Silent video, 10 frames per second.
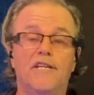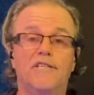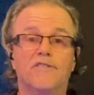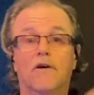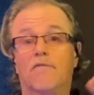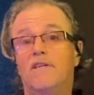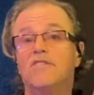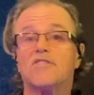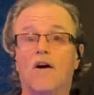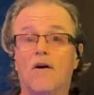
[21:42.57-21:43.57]
is of this
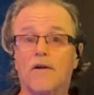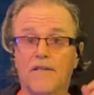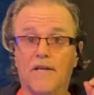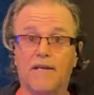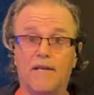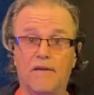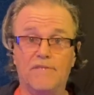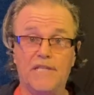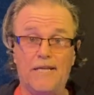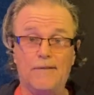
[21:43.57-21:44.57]
song in the key of
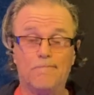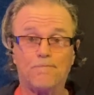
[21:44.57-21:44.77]
D,